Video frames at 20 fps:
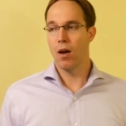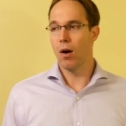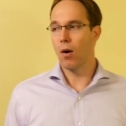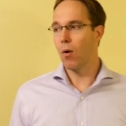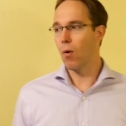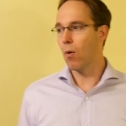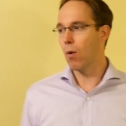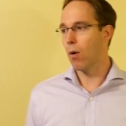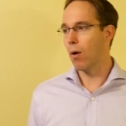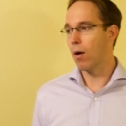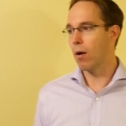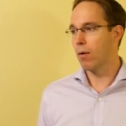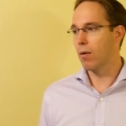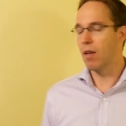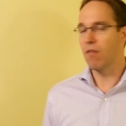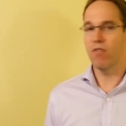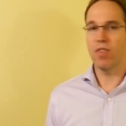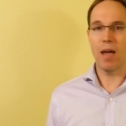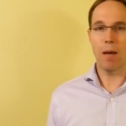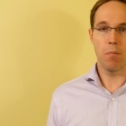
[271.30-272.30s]
or
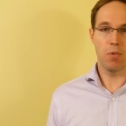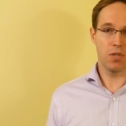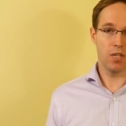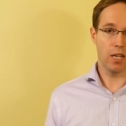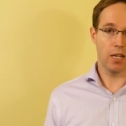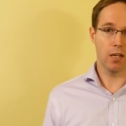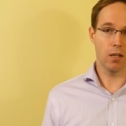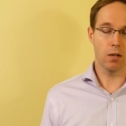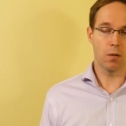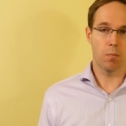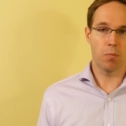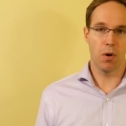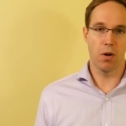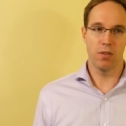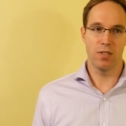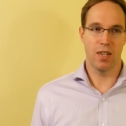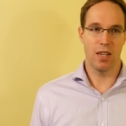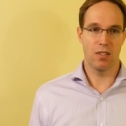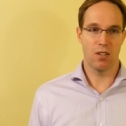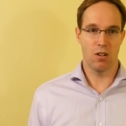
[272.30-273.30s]
if that particular
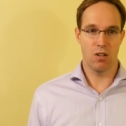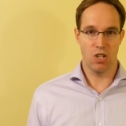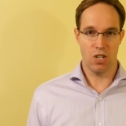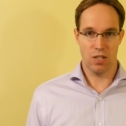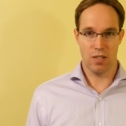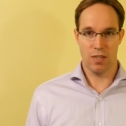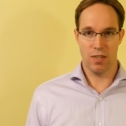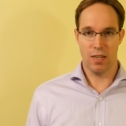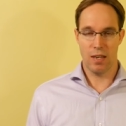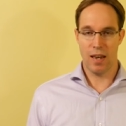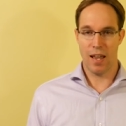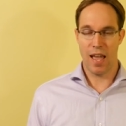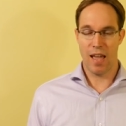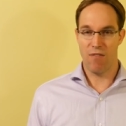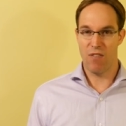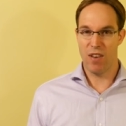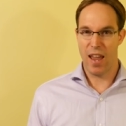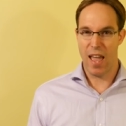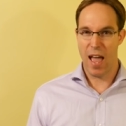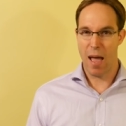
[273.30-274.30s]
processor just didn't
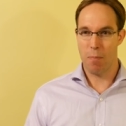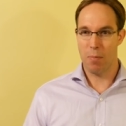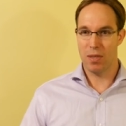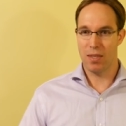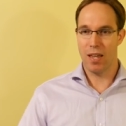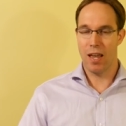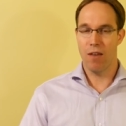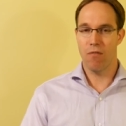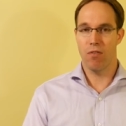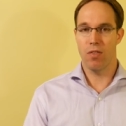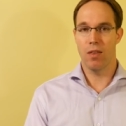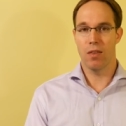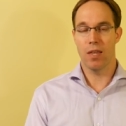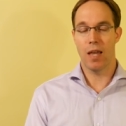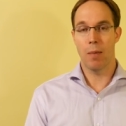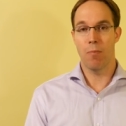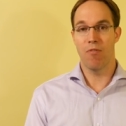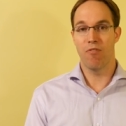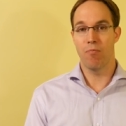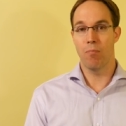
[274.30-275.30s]
have an appetite for the
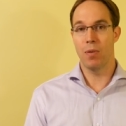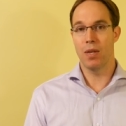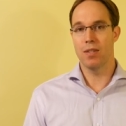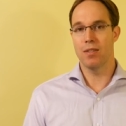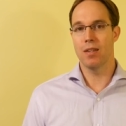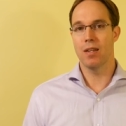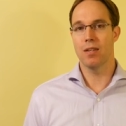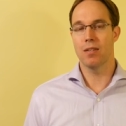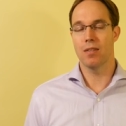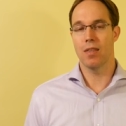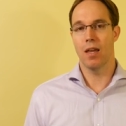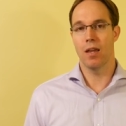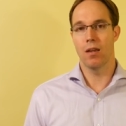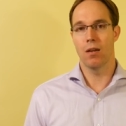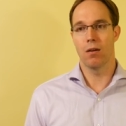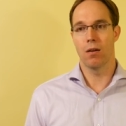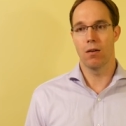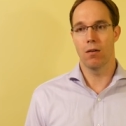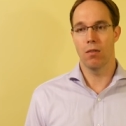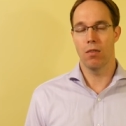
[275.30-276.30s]
type of business that
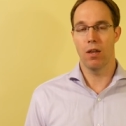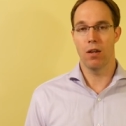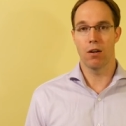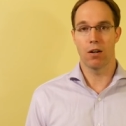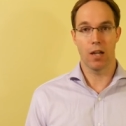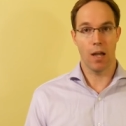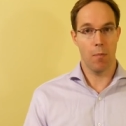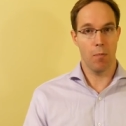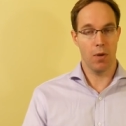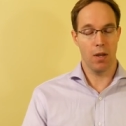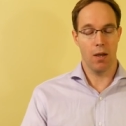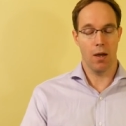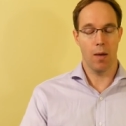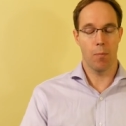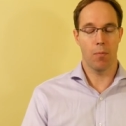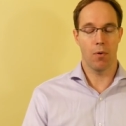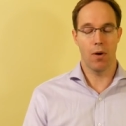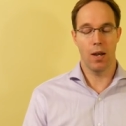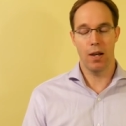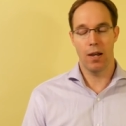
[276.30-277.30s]
your that your company
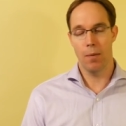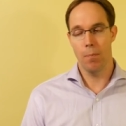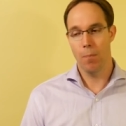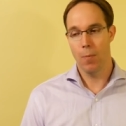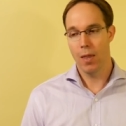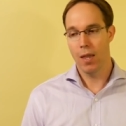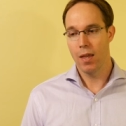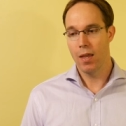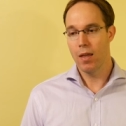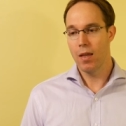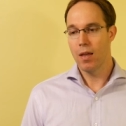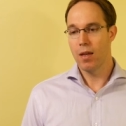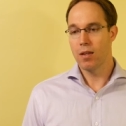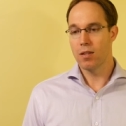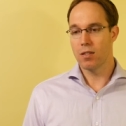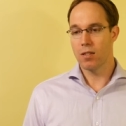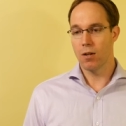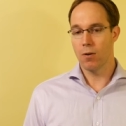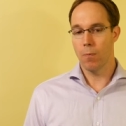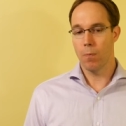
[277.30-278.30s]
operated.
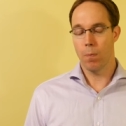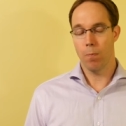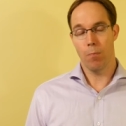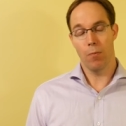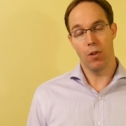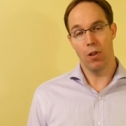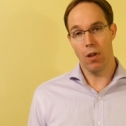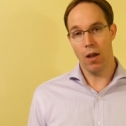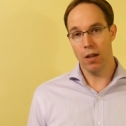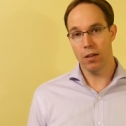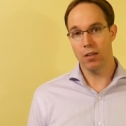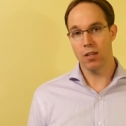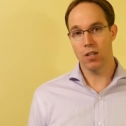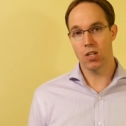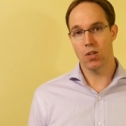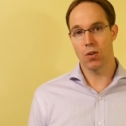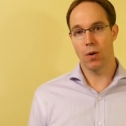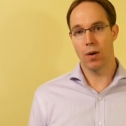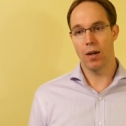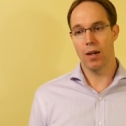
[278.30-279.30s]
So long to
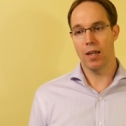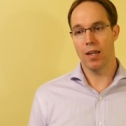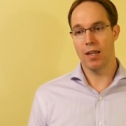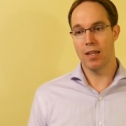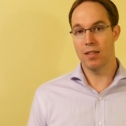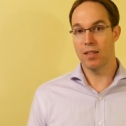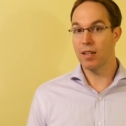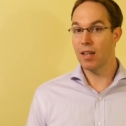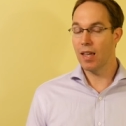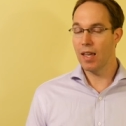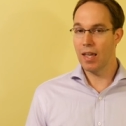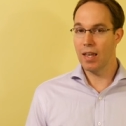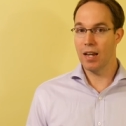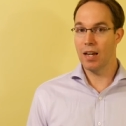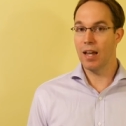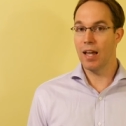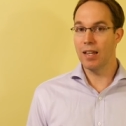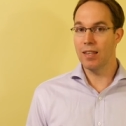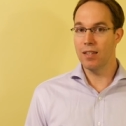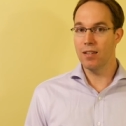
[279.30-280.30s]
short is in an
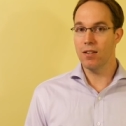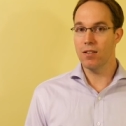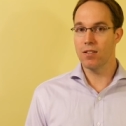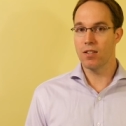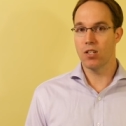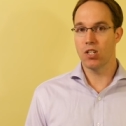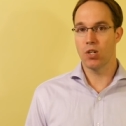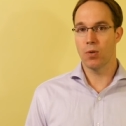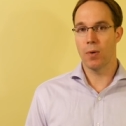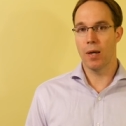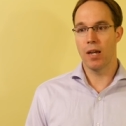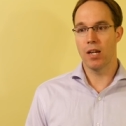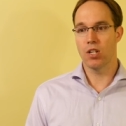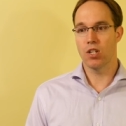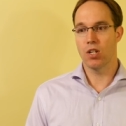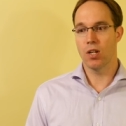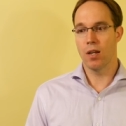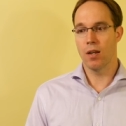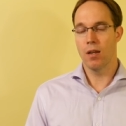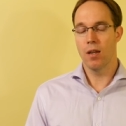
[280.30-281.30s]
ideal
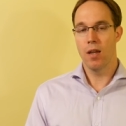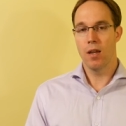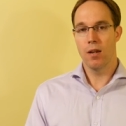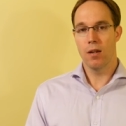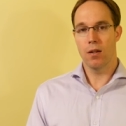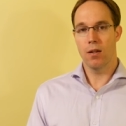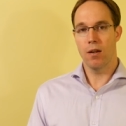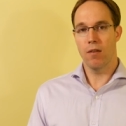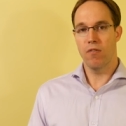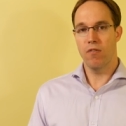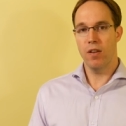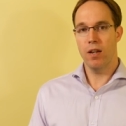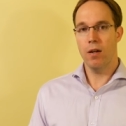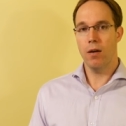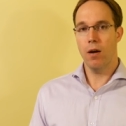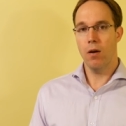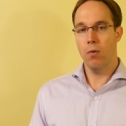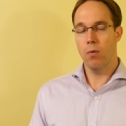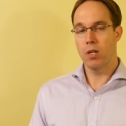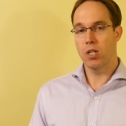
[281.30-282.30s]
situation, you're going to figure
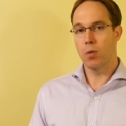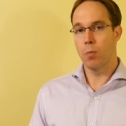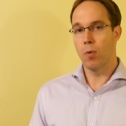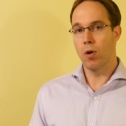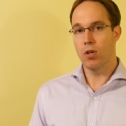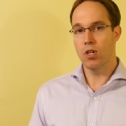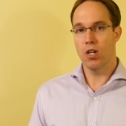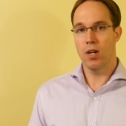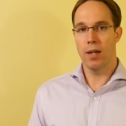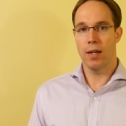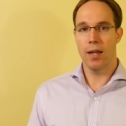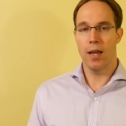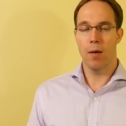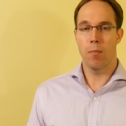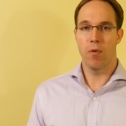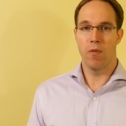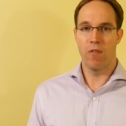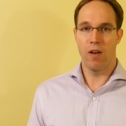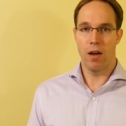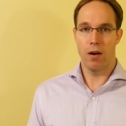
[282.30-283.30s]
out which merchant account
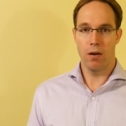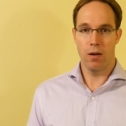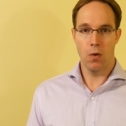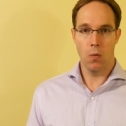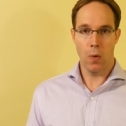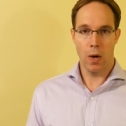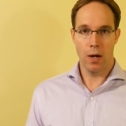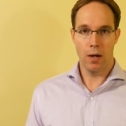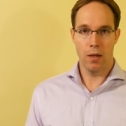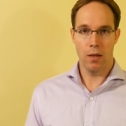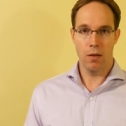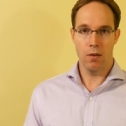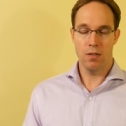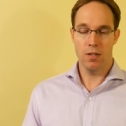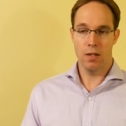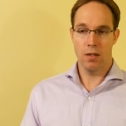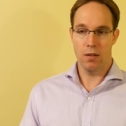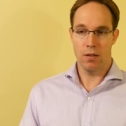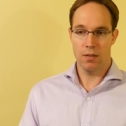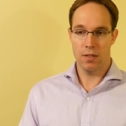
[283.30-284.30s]
provider you want to use
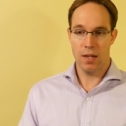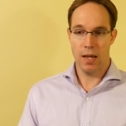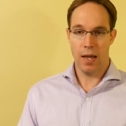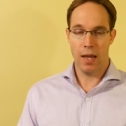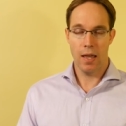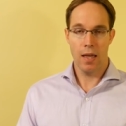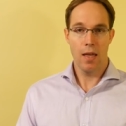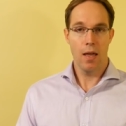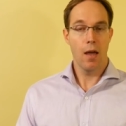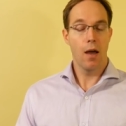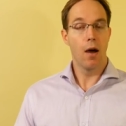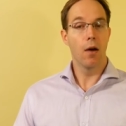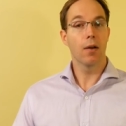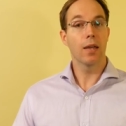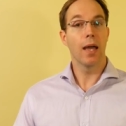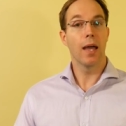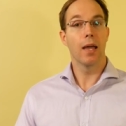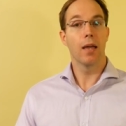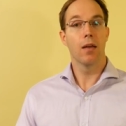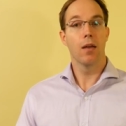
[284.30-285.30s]
and you'll say,
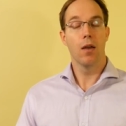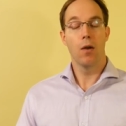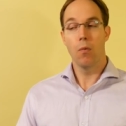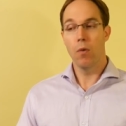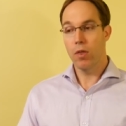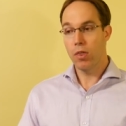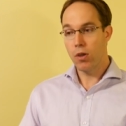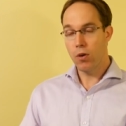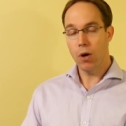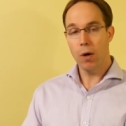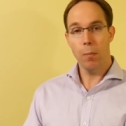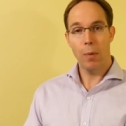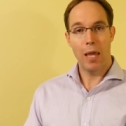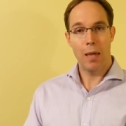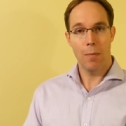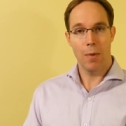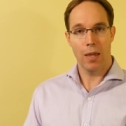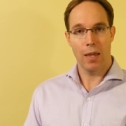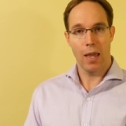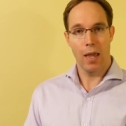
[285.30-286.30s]
okay, with your
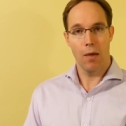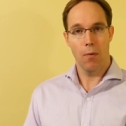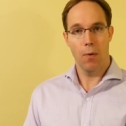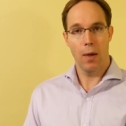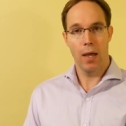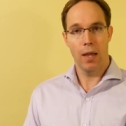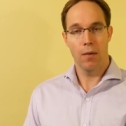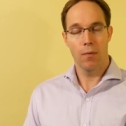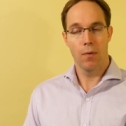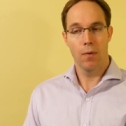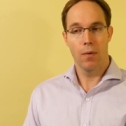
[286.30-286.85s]
payment gateway,